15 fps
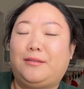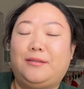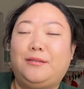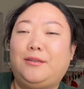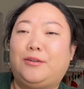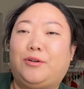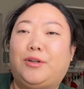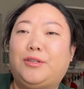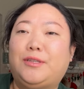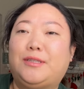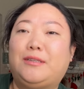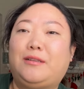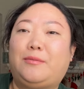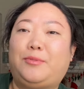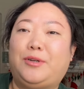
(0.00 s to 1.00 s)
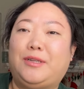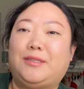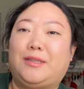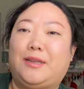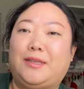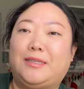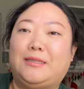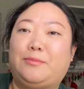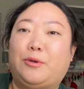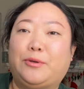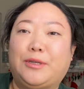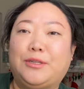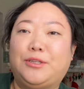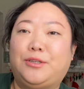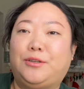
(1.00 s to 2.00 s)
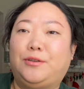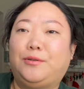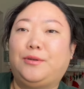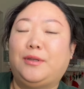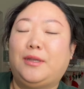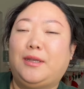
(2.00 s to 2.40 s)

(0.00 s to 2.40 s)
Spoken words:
you know, all the celebrities that he's spoken to.